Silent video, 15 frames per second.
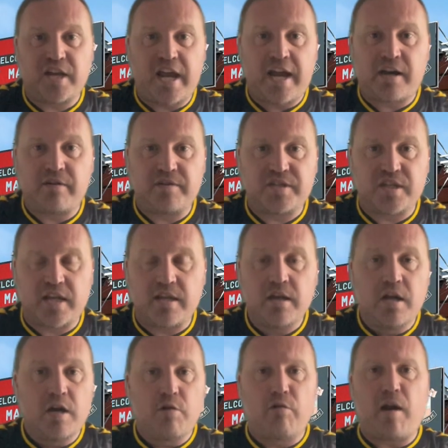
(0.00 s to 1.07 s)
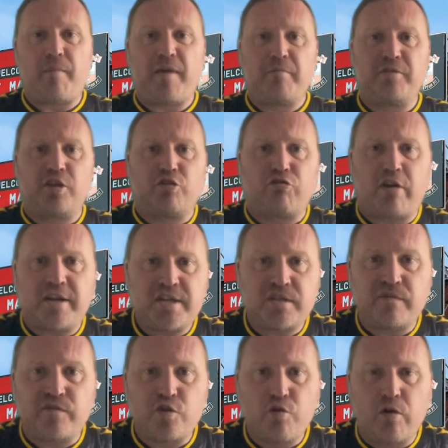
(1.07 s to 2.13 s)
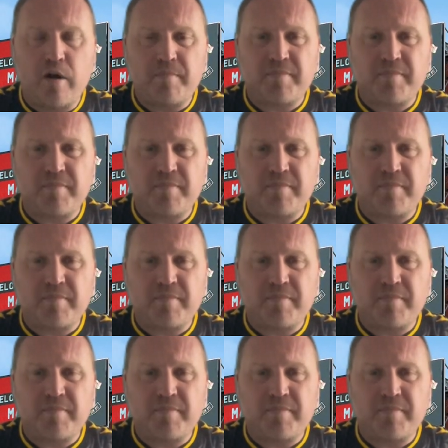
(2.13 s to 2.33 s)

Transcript: accuracy, we're up there with the greats of Europe.